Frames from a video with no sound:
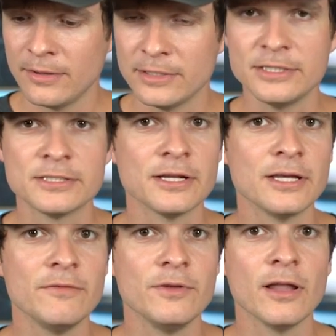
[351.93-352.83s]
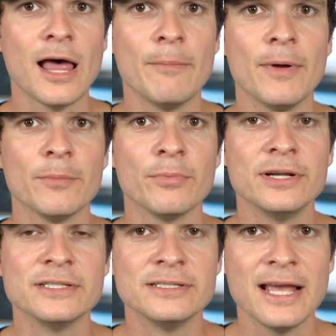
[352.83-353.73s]
It's just gonna give you a lot better
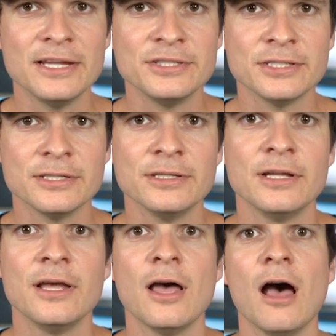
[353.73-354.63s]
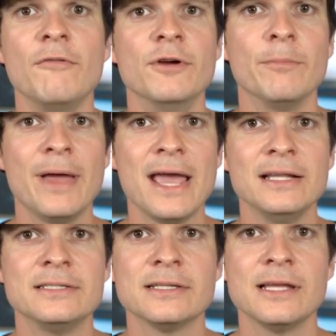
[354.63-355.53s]
presentation of your
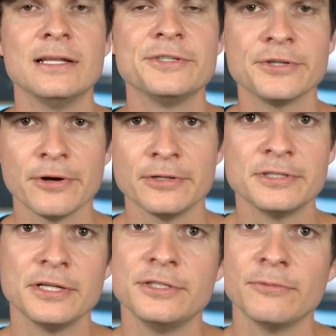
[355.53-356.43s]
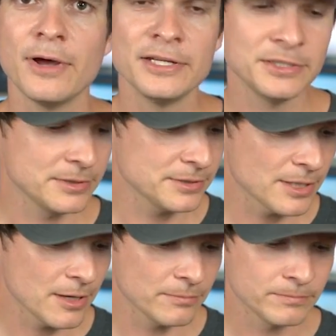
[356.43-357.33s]
baits in certain situations.
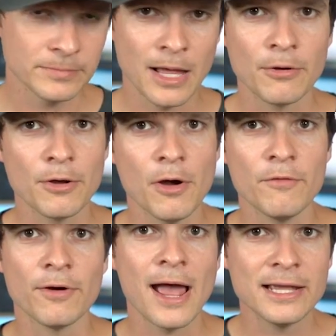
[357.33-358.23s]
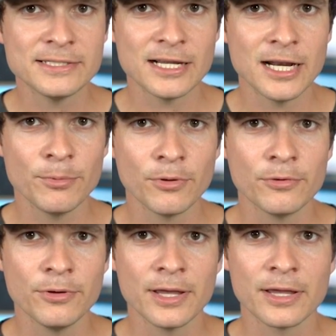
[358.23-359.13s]
So I'll go over how you set it up real
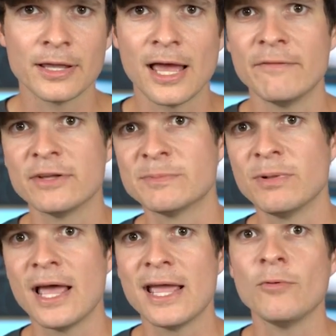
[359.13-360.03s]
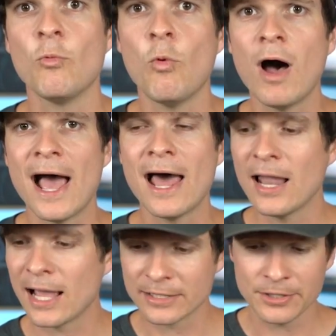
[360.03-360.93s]
quick and kind of explain why I
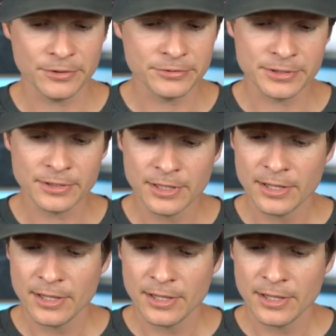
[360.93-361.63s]
like to use it.